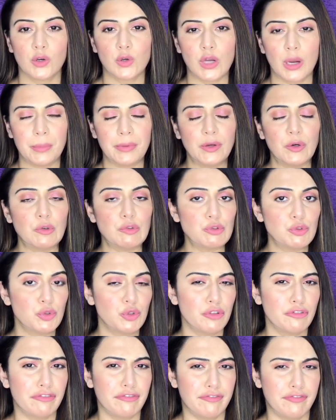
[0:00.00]
coming on to
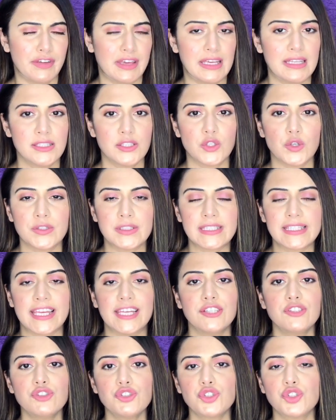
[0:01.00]
the face, your
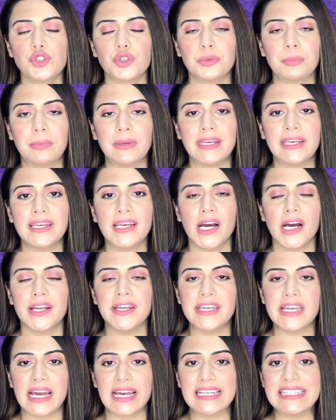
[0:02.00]
skin should be a
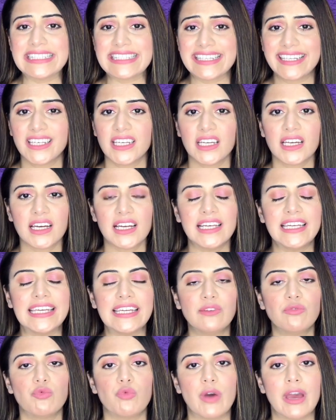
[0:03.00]
nice and
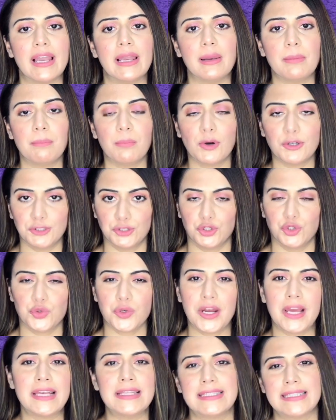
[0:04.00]
clean, well
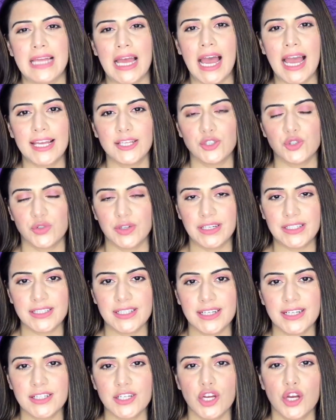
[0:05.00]
moisturized,
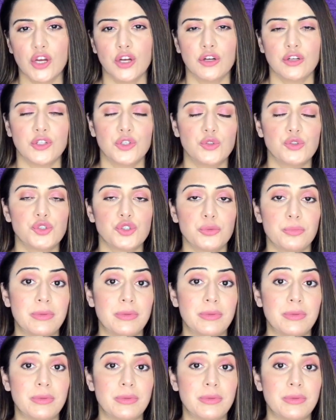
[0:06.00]
hydrated. You should